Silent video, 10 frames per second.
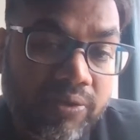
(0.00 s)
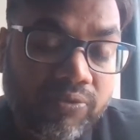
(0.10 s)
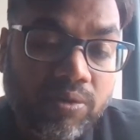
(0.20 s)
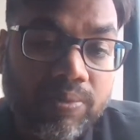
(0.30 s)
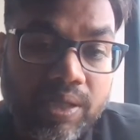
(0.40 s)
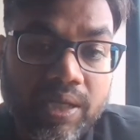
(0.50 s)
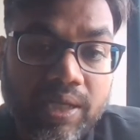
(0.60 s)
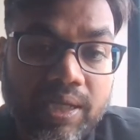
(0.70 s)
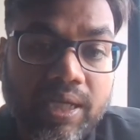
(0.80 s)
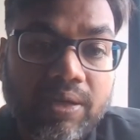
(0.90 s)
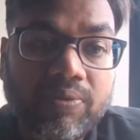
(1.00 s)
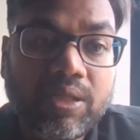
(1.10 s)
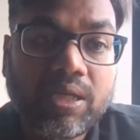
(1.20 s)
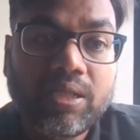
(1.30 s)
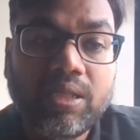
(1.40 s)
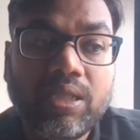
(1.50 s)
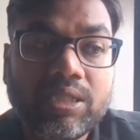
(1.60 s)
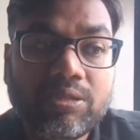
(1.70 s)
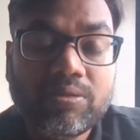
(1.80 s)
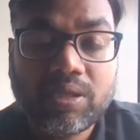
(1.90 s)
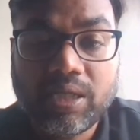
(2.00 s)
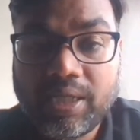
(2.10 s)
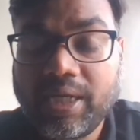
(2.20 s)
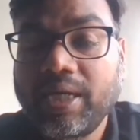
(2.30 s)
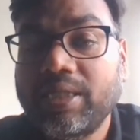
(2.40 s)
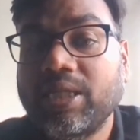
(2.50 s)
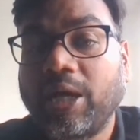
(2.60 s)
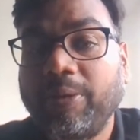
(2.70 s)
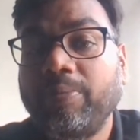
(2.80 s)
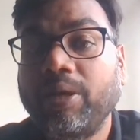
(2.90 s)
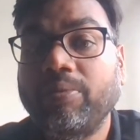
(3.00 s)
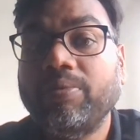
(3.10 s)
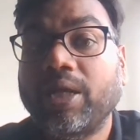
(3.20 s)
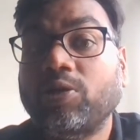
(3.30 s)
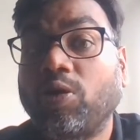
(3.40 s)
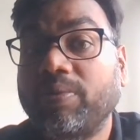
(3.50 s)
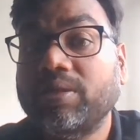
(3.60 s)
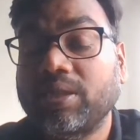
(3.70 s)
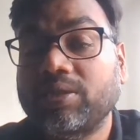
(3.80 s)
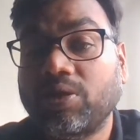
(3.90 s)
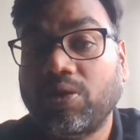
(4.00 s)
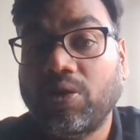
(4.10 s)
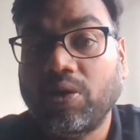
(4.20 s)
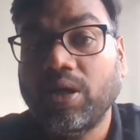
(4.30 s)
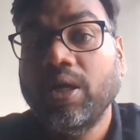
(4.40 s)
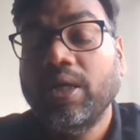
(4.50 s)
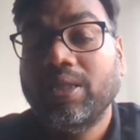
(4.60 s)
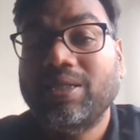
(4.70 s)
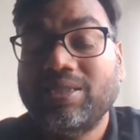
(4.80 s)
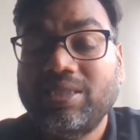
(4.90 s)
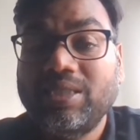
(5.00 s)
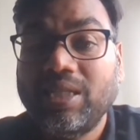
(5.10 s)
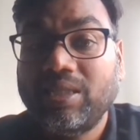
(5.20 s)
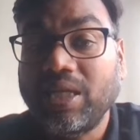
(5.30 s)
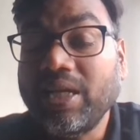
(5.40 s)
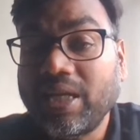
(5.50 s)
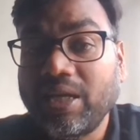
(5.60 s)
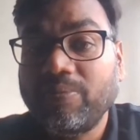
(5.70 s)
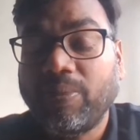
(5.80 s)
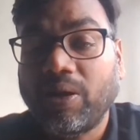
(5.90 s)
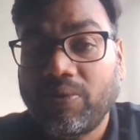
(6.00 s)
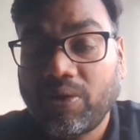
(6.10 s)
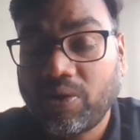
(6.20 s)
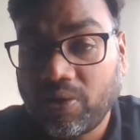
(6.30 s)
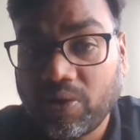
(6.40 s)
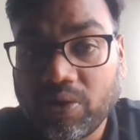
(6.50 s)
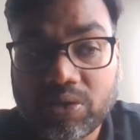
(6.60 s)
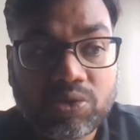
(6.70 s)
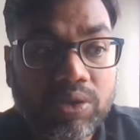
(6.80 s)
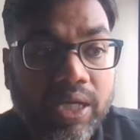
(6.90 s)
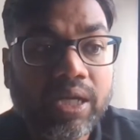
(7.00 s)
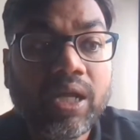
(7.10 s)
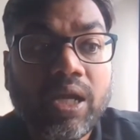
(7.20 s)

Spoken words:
from the candidate, whether this candidate is having minimum that common sense or not, the decision thinking power or not, so that